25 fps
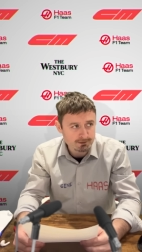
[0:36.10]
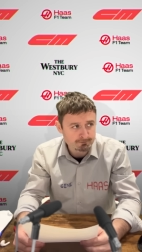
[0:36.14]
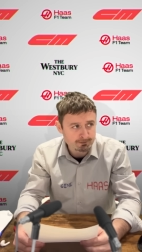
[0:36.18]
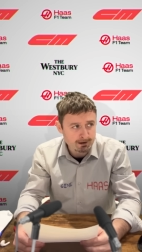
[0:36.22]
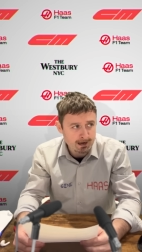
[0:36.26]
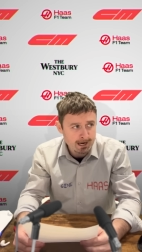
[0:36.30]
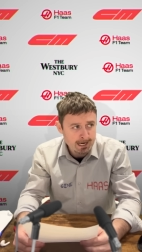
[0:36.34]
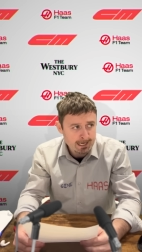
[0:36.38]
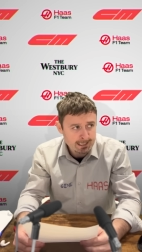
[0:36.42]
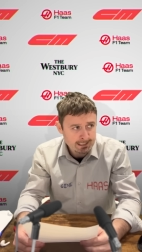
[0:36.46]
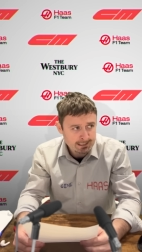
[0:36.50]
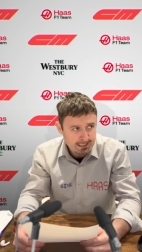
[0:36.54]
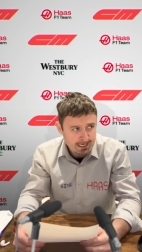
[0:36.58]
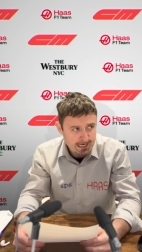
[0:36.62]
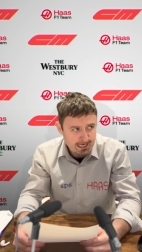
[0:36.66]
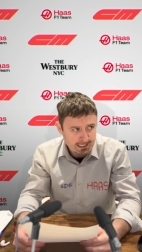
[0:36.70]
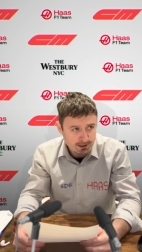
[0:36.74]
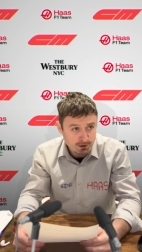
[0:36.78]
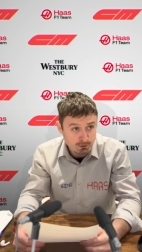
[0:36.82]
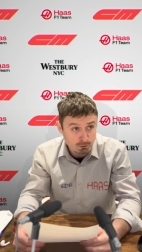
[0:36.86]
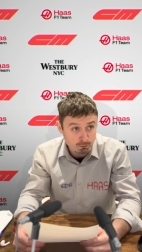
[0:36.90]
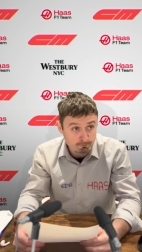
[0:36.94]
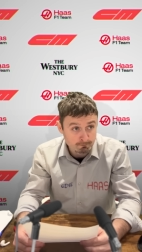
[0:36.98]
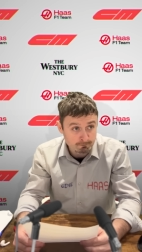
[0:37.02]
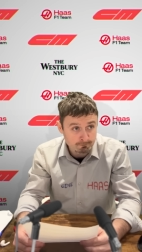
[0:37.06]
far as
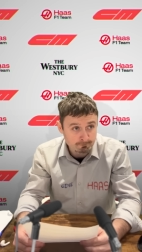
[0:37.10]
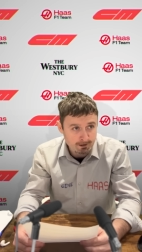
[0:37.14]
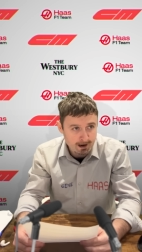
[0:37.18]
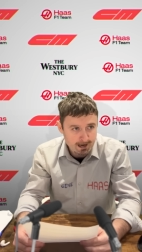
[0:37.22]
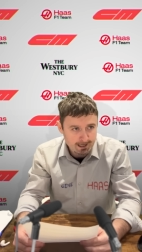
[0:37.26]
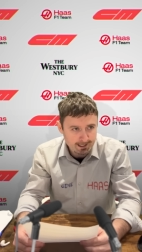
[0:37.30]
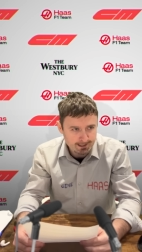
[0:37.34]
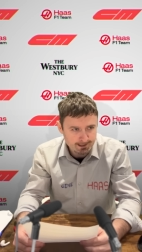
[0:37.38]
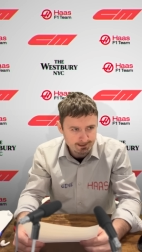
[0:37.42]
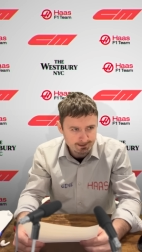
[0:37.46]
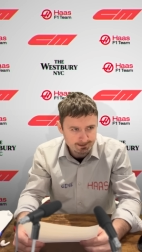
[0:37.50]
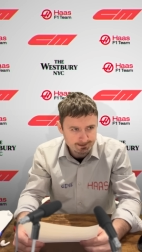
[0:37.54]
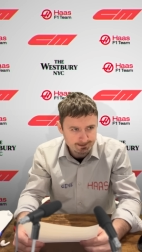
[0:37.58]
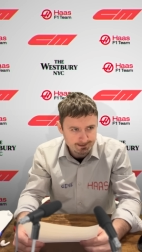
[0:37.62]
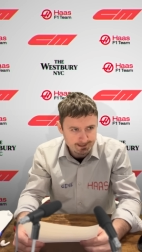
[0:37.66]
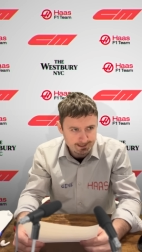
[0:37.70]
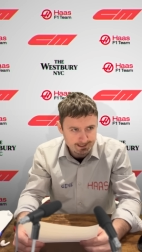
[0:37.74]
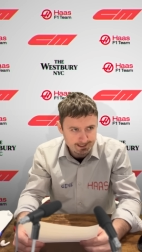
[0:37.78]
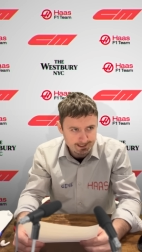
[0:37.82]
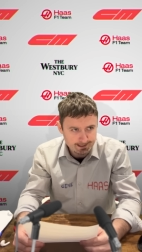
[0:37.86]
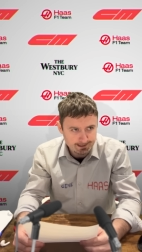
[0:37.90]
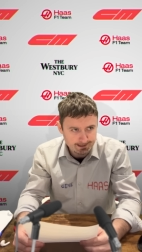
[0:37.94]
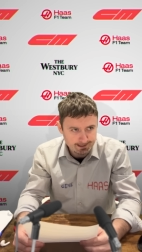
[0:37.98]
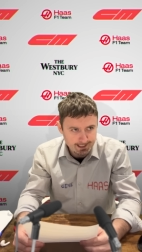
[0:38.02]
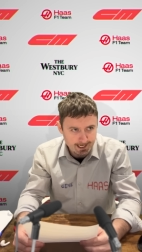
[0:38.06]
to fuck
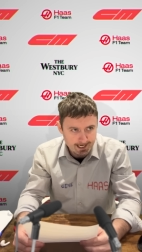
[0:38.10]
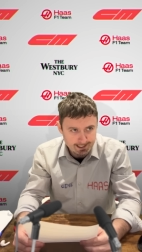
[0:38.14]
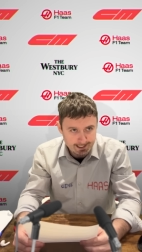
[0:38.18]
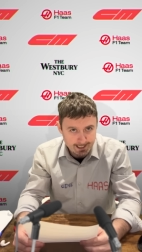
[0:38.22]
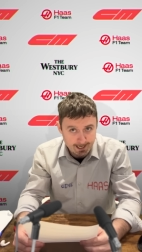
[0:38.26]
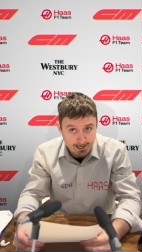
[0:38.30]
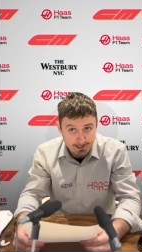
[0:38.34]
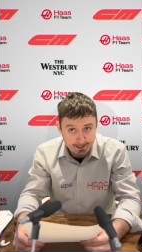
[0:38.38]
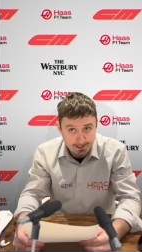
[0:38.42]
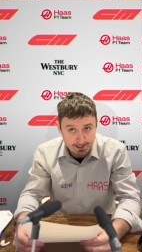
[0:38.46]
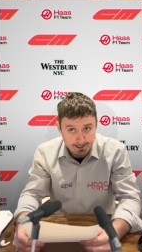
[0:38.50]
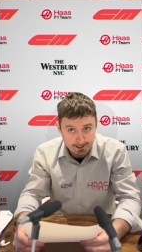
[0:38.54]
the entire